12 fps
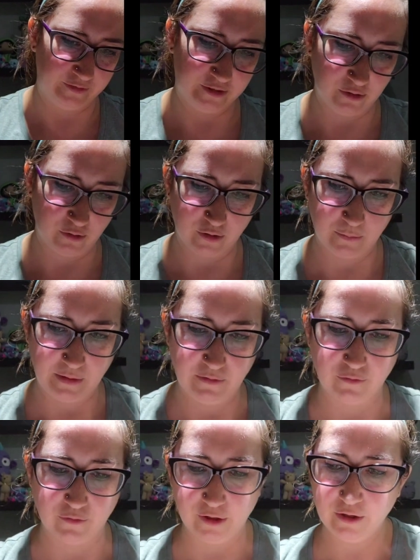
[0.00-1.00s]
So it could be
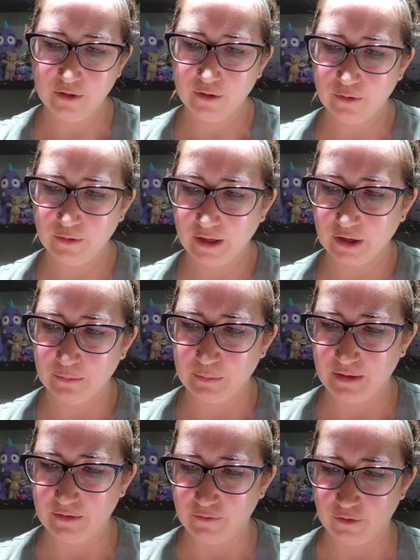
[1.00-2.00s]
for you, it could
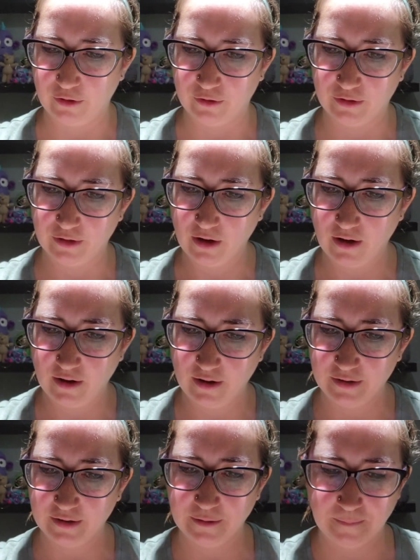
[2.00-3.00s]
be for your
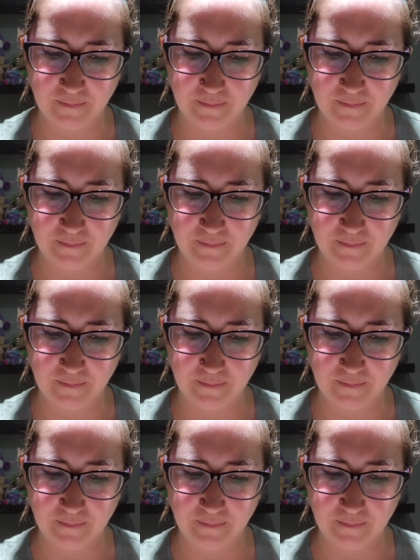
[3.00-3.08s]
dog.